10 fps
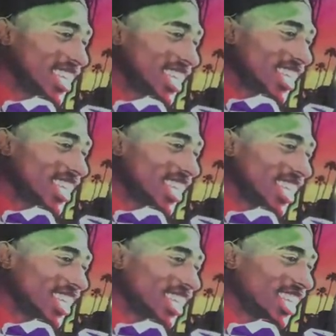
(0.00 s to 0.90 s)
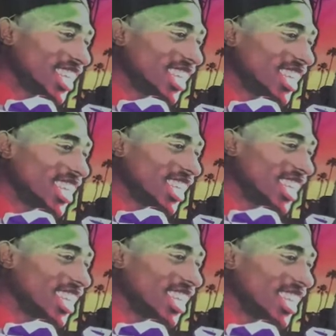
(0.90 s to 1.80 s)
finessed. If I can try, I
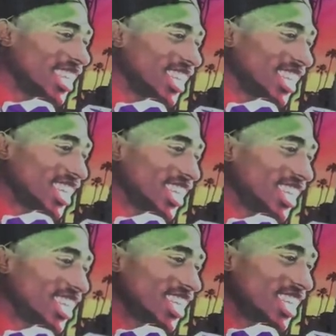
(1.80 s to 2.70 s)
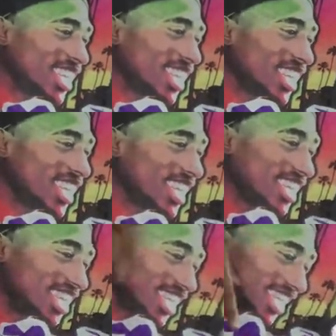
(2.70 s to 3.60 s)
might try, y'all. I don't know if I'm going
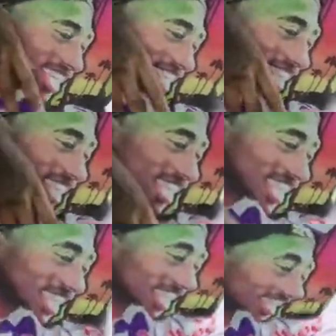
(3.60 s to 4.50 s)
to make a video on it, but